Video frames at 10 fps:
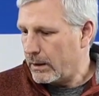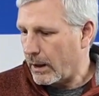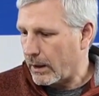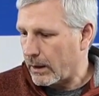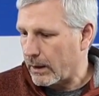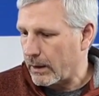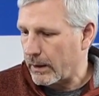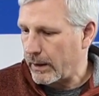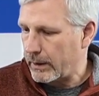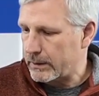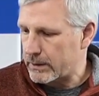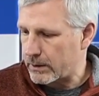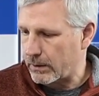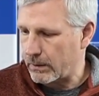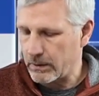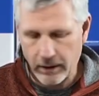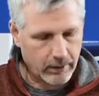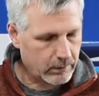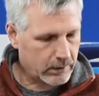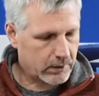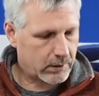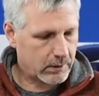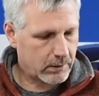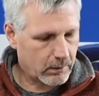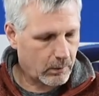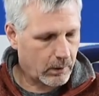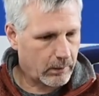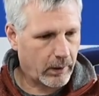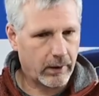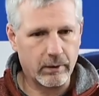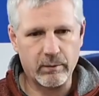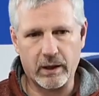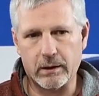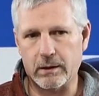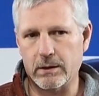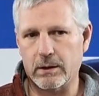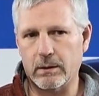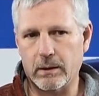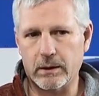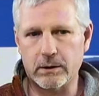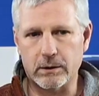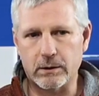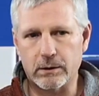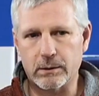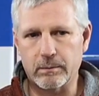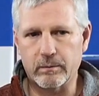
And so that was one of my other main considerations.